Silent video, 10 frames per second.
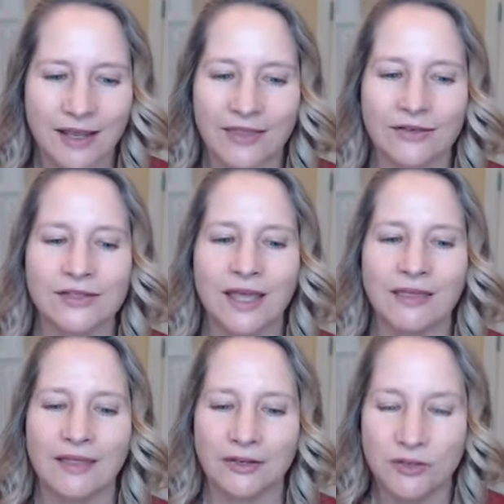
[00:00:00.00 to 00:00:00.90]
And they're
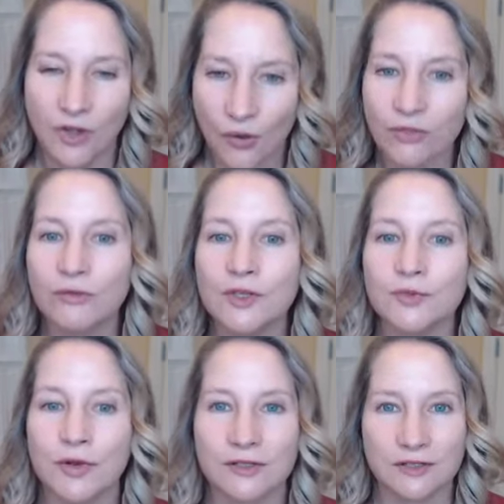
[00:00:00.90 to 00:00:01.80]
saying that going through
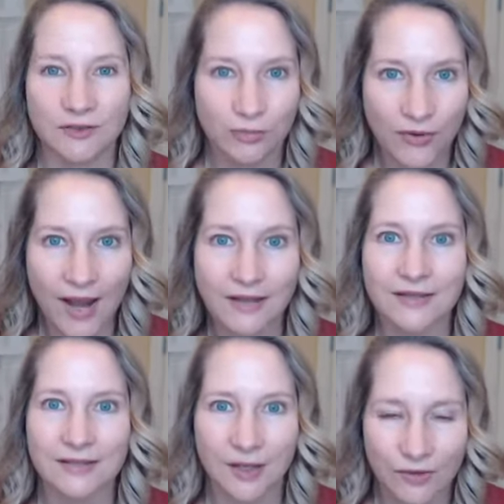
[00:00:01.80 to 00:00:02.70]
this process of
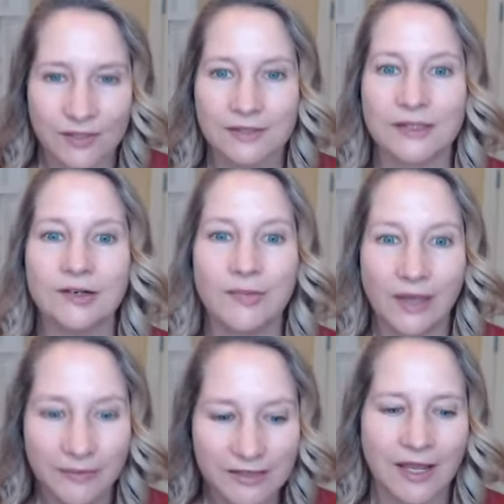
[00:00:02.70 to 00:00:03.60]
practicing with this little
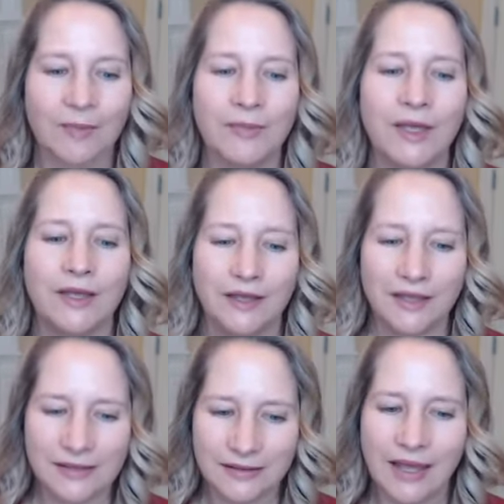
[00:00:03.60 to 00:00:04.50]
baby step
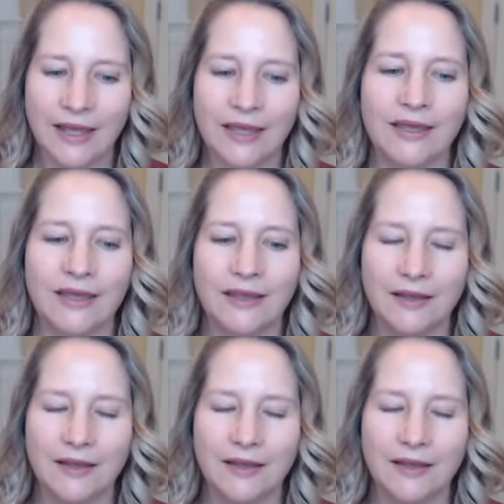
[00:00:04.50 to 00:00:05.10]
is like,